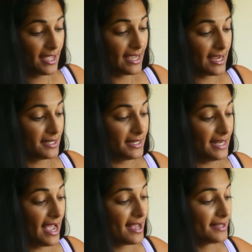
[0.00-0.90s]
and it
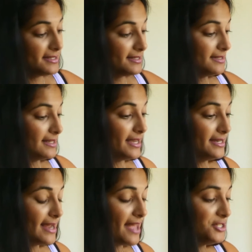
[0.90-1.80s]
has
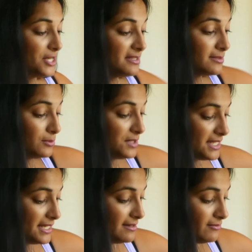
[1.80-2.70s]
an adjustable
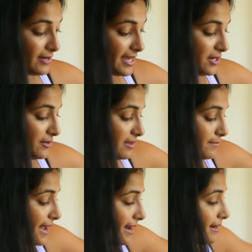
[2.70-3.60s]
zip right here at the
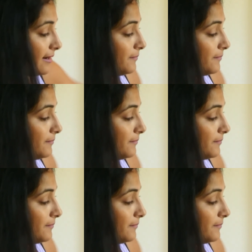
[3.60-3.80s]
back.